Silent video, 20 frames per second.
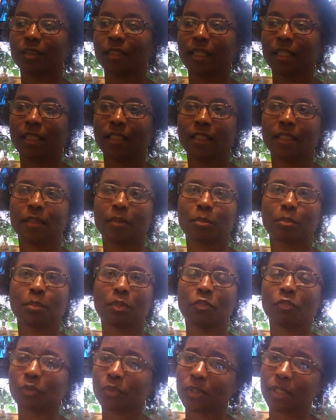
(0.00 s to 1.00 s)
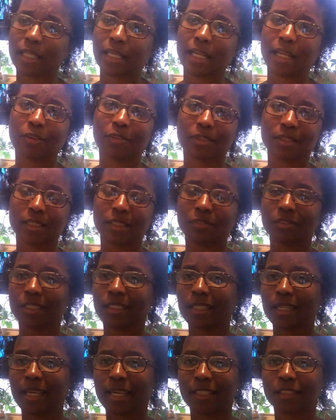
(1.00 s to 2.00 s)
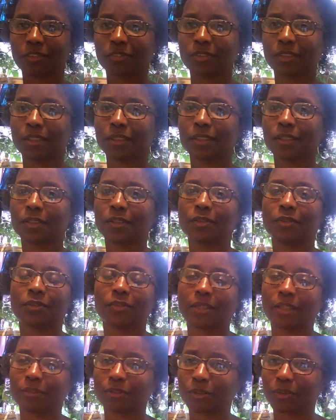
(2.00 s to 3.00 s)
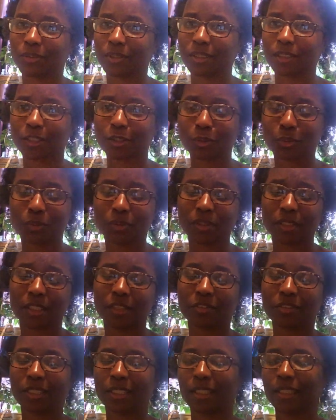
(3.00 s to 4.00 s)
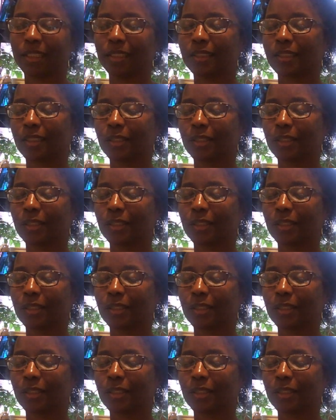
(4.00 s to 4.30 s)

and then before that I was living in Nashville where I was going to school and everything.